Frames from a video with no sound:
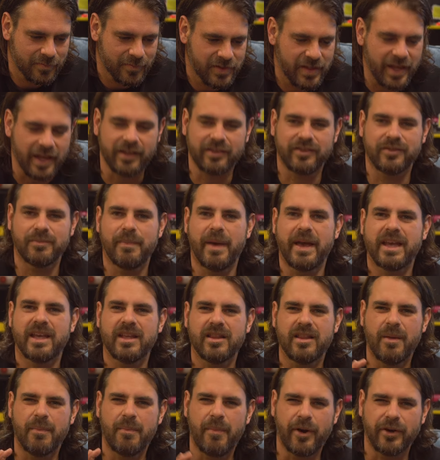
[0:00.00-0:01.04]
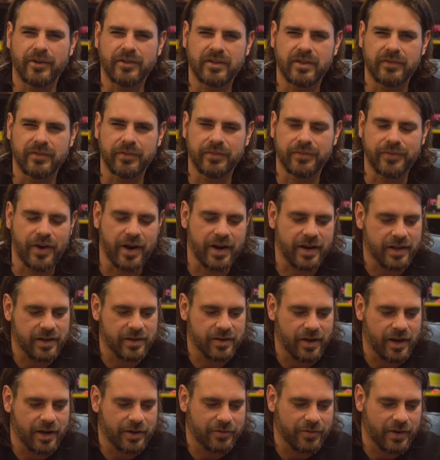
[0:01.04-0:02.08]
yes, making the most of a Friday
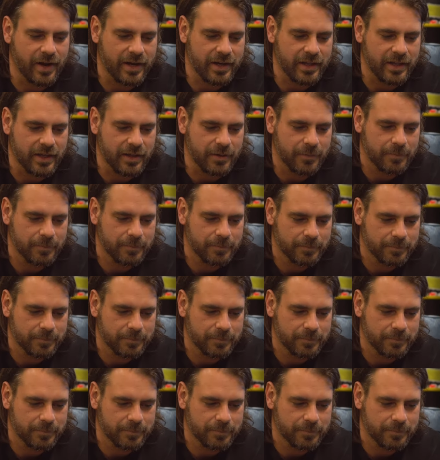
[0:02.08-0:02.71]
night right here.